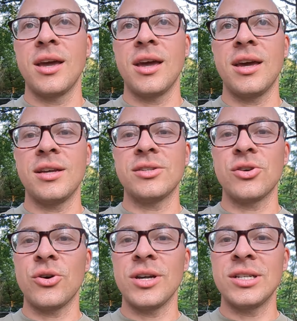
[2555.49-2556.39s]
And
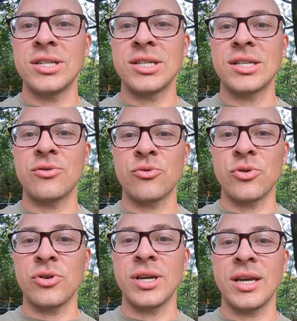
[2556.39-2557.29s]
so it just
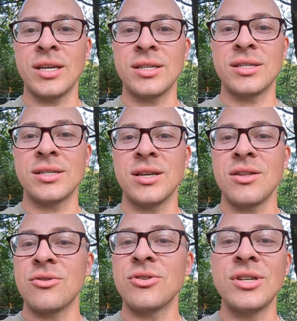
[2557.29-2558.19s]
really is,
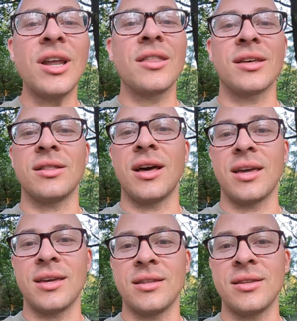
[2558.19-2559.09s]
there's nothing
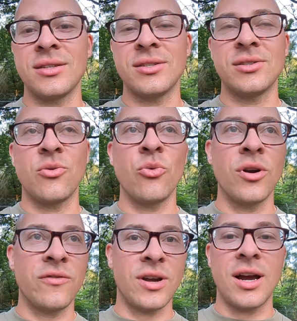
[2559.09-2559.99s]
like it. This is a one
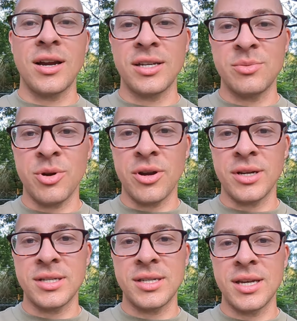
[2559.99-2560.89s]
of a kind
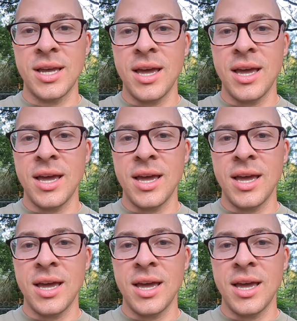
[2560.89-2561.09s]
experience.